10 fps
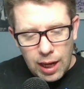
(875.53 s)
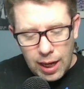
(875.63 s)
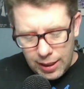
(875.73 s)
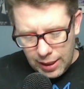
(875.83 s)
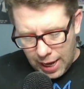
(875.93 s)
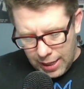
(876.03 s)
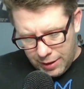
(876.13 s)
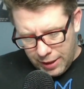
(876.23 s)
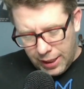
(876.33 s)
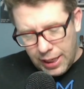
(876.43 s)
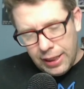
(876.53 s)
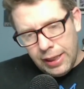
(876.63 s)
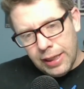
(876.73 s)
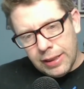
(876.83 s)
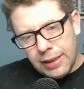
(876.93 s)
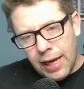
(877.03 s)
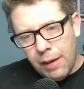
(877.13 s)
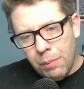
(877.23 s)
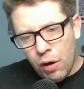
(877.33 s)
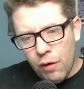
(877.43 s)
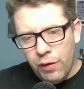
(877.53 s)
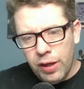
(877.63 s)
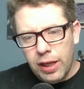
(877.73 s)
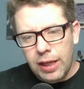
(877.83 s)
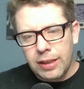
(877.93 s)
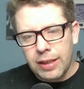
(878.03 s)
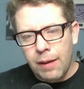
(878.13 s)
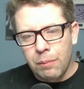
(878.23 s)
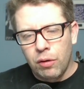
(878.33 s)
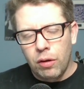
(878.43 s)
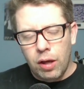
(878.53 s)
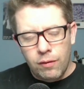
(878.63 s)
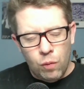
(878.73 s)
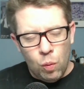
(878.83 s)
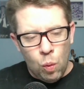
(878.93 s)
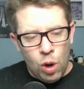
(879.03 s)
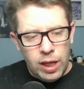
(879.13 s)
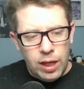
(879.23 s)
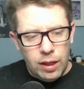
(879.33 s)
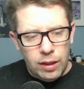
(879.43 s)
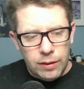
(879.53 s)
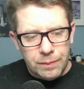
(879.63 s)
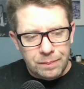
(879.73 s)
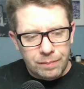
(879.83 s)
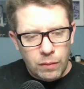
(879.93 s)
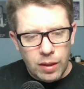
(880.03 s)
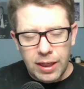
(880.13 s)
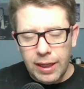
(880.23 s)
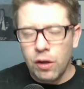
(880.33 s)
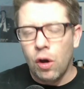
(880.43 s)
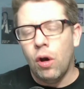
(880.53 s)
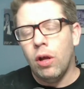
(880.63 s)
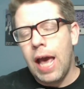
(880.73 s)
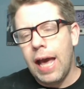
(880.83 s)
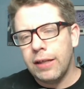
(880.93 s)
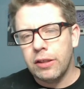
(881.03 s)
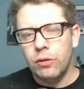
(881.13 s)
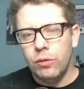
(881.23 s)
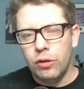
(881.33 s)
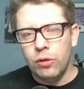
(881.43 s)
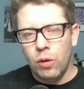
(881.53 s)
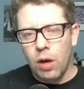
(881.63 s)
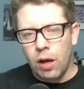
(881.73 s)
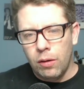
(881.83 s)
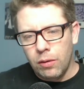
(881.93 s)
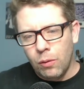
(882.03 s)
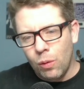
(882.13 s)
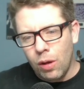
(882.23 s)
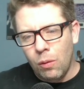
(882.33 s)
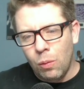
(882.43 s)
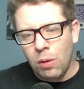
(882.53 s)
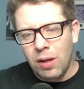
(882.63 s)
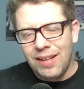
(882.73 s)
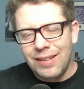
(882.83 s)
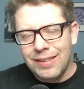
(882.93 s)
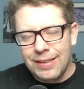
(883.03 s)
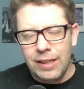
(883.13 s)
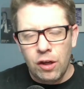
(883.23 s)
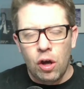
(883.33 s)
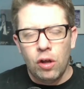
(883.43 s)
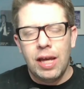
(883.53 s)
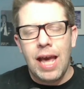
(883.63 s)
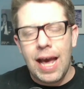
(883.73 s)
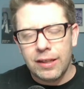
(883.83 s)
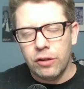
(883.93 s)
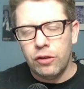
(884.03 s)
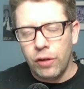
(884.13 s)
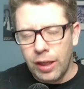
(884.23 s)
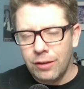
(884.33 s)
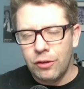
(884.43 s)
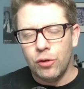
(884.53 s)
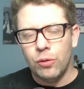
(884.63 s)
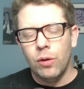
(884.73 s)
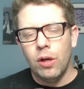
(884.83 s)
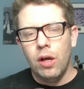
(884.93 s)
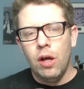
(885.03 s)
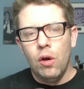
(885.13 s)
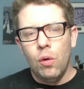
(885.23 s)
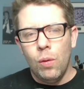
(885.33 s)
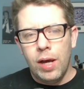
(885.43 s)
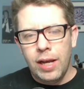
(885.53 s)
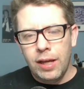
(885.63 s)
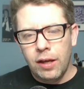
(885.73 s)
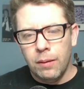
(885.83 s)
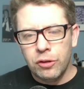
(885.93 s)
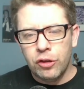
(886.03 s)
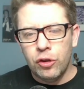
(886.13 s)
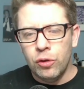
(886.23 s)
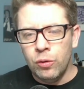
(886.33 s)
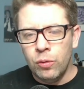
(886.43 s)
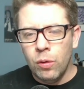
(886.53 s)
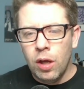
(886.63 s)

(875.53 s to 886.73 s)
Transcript: I think he is a perfect example of what Seton Hall has to do, what Seton Hall has to turn into when it comes to